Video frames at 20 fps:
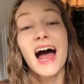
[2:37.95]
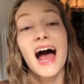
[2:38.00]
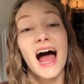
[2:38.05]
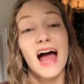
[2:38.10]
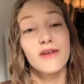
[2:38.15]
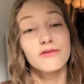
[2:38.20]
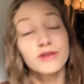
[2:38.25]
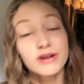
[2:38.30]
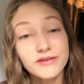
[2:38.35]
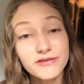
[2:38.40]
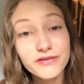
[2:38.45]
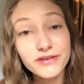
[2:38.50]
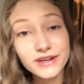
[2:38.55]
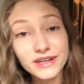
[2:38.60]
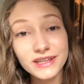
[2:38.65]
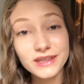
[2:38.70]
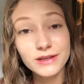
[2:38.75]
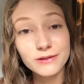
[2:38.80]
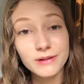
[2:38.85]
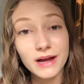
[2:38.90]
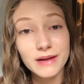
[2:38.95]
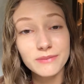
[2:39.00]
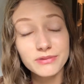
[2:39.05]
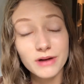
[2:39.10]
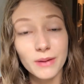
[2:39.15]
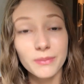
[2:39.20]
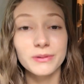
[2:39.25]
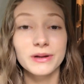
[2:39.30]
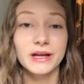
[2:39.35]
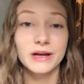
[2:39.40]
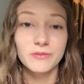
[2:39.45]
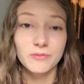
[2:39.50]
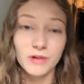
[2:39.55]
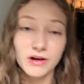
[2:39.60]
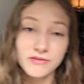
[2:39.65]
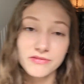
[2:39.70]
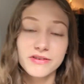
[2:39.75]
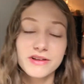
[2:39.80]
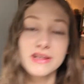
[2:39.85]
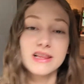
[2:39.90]
I have one foot in the right property and
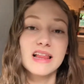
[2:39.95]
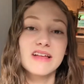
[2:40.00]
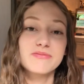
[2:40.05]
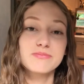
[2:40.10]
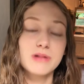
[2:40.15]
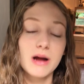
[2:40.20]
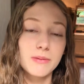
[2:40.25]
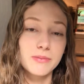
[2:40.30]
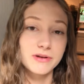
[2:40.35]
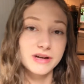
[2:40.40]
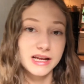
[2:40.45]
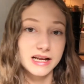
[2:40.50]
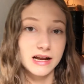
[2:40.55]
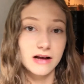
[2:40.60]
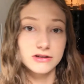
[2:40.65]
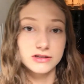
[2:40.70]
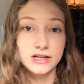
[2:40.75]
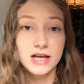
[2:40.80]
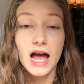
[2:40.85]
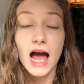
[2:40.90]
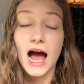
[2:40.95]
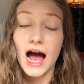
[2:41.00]
one foot in the left property, and I, was,